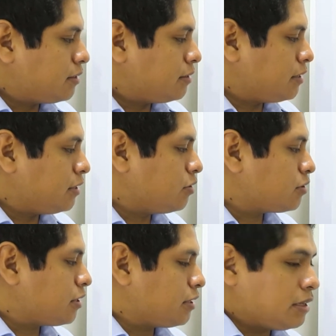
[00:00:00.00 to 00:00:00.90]
they
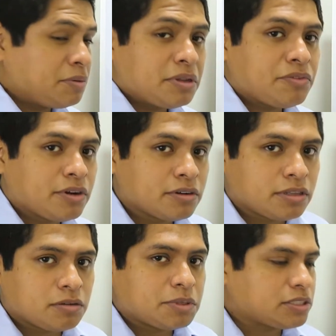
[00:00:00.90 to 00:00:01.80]
know that even if they are a
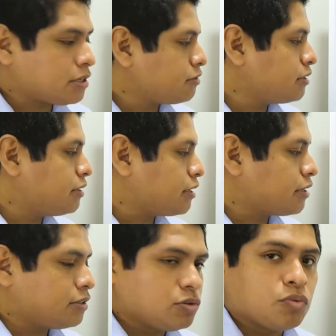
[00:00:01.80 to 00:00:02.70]
little bit tired, they
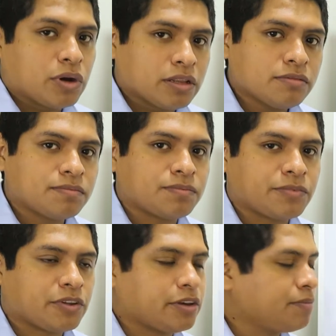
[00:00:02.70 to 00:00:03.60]
can do well.
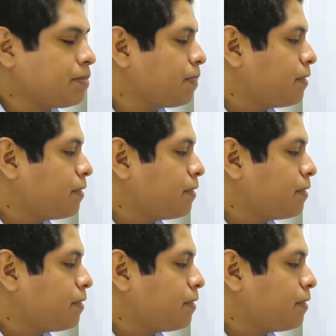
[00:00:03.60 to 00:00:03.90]
Okay.